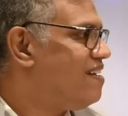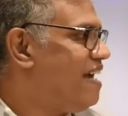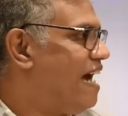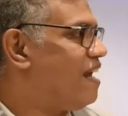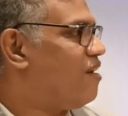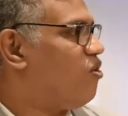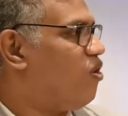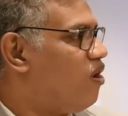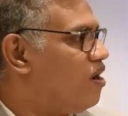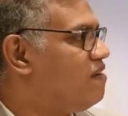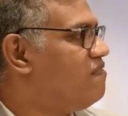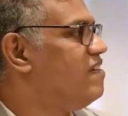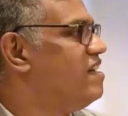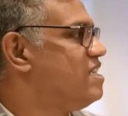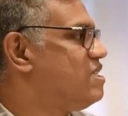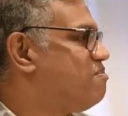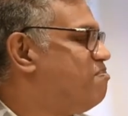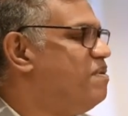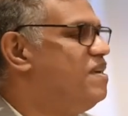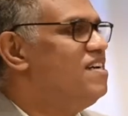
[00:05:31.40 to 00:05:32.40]
And
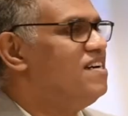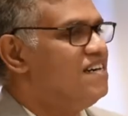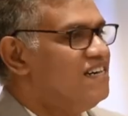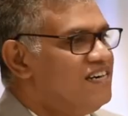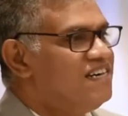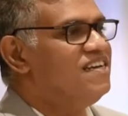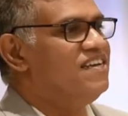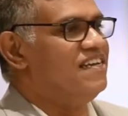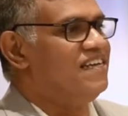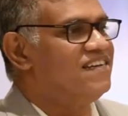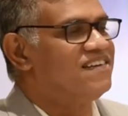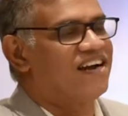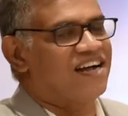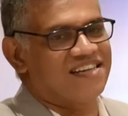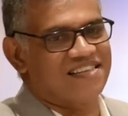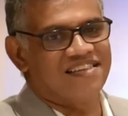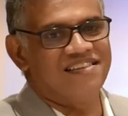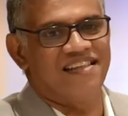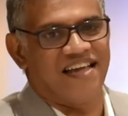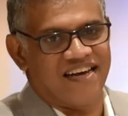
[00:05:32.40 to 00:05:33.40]
always be early
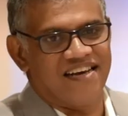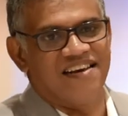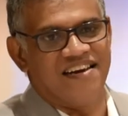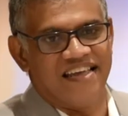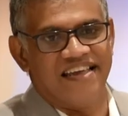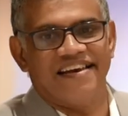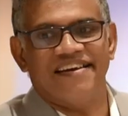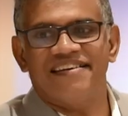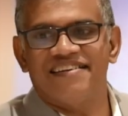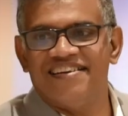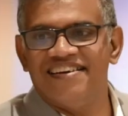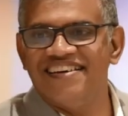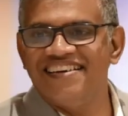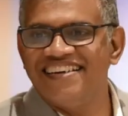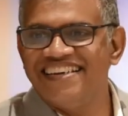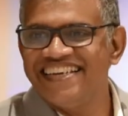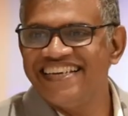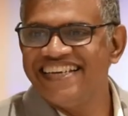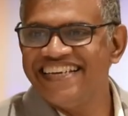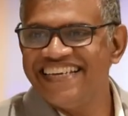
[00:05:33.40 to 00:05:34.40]
rather than late.
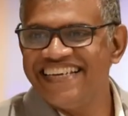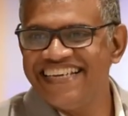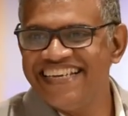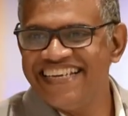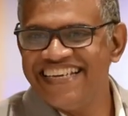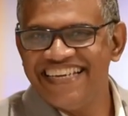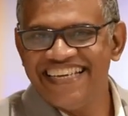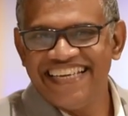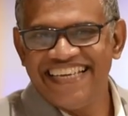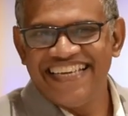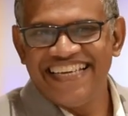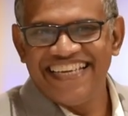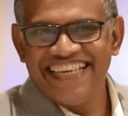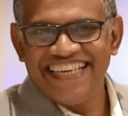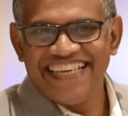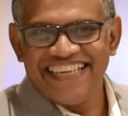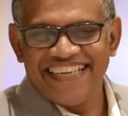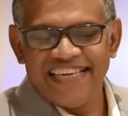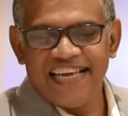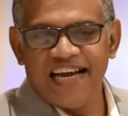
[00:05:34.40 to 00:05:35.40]

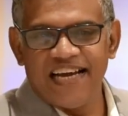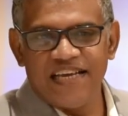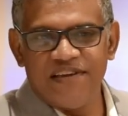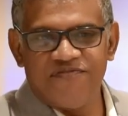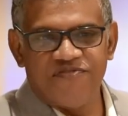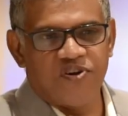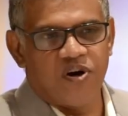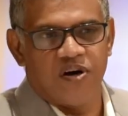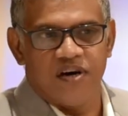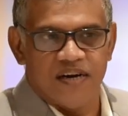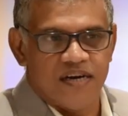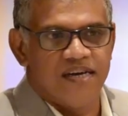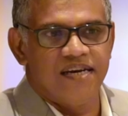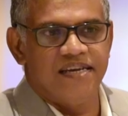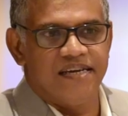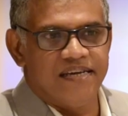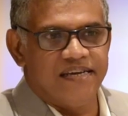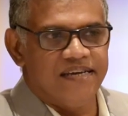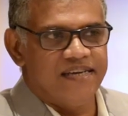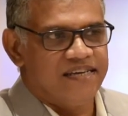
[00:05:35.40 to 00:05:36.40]
Yeah, if you're
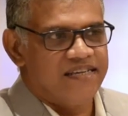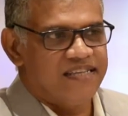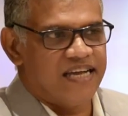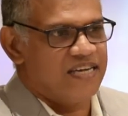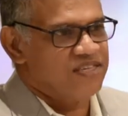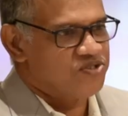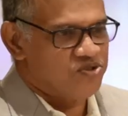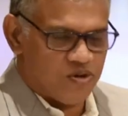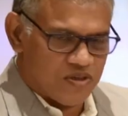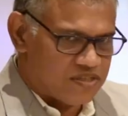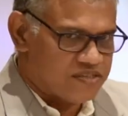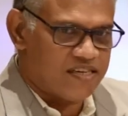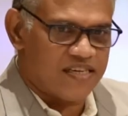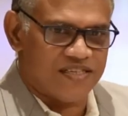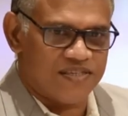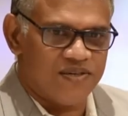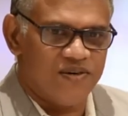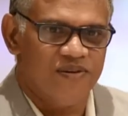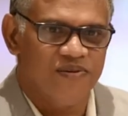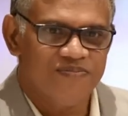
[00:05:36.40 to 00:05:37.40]
early, there is no
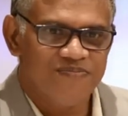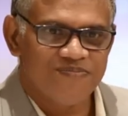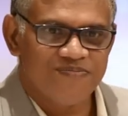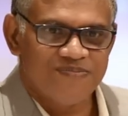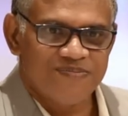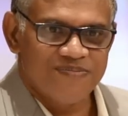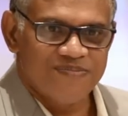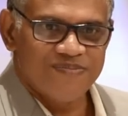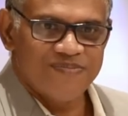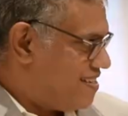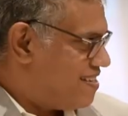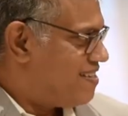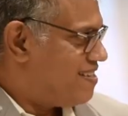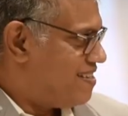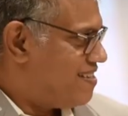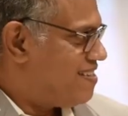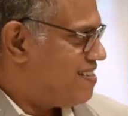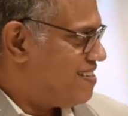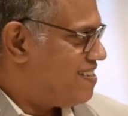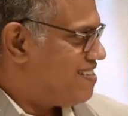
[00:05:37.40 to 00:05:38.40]
stress, no?
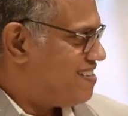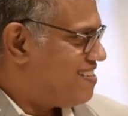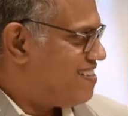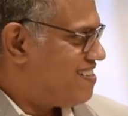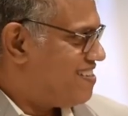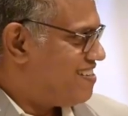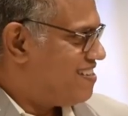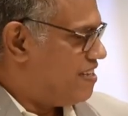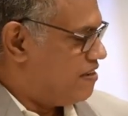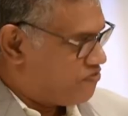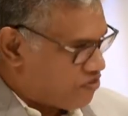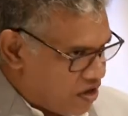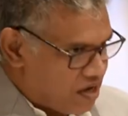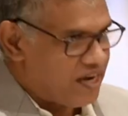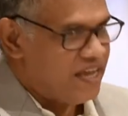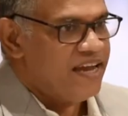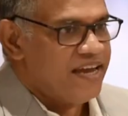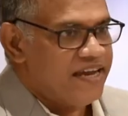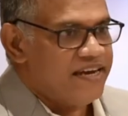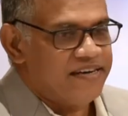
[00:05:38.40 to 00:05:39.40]
If you're
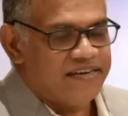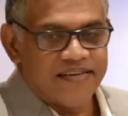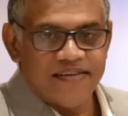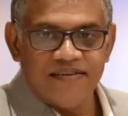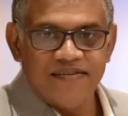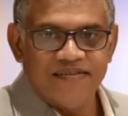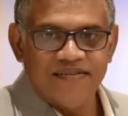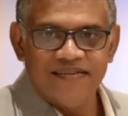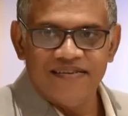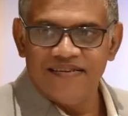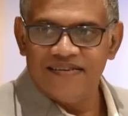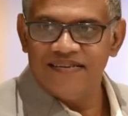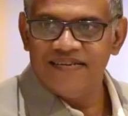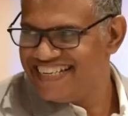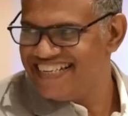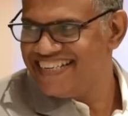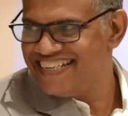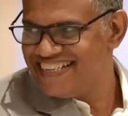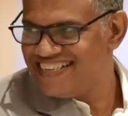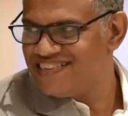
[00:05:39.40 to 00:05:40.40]
late,
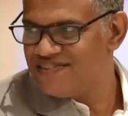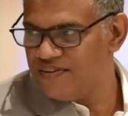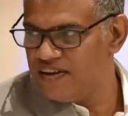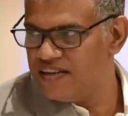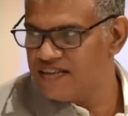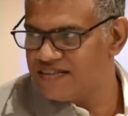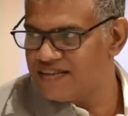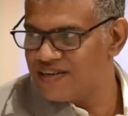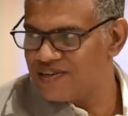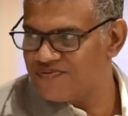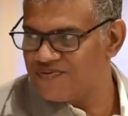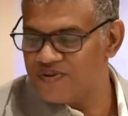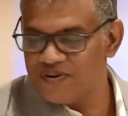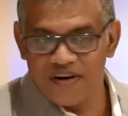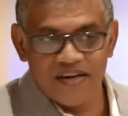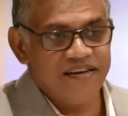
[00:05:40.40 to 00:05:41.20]
it's very stressful,